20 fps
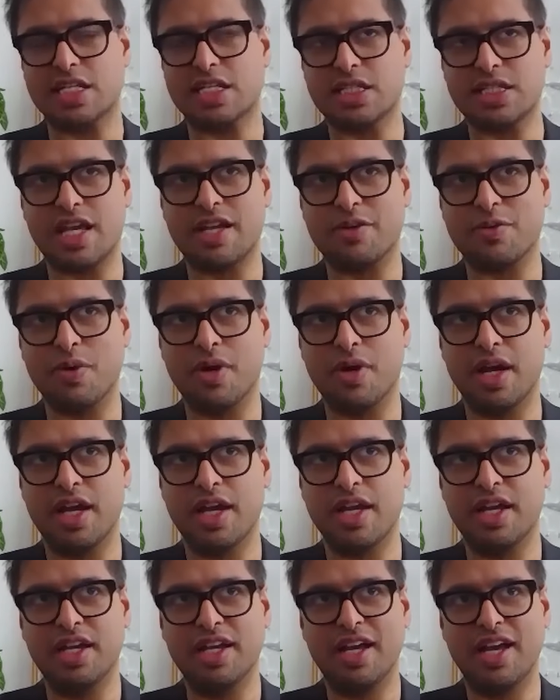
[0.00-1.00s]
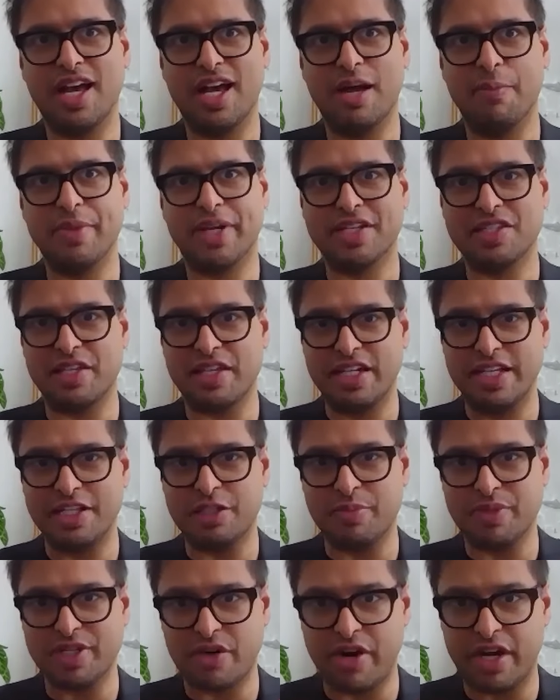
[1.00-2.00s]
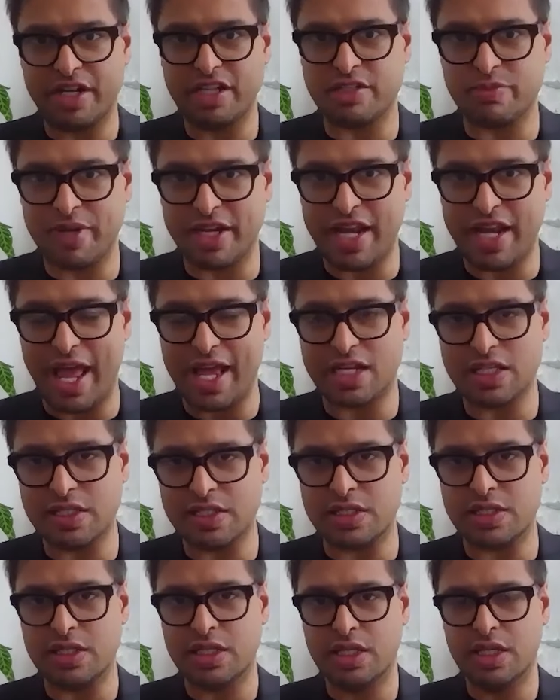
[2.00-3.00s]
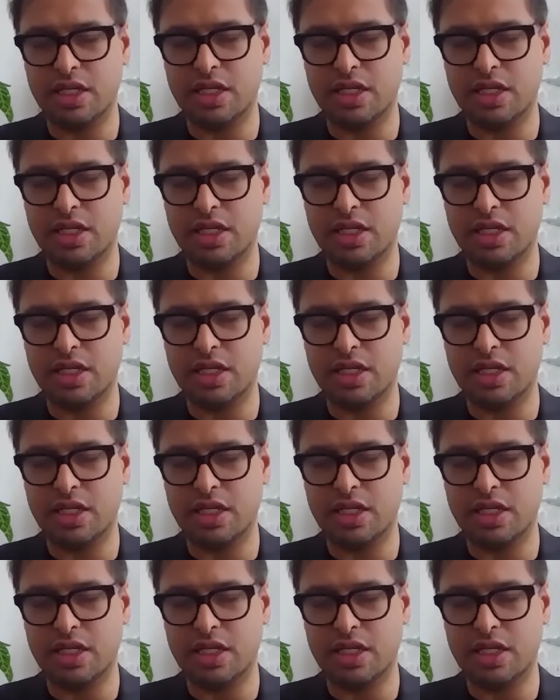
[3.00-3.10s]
segue, because it leads me directly into my next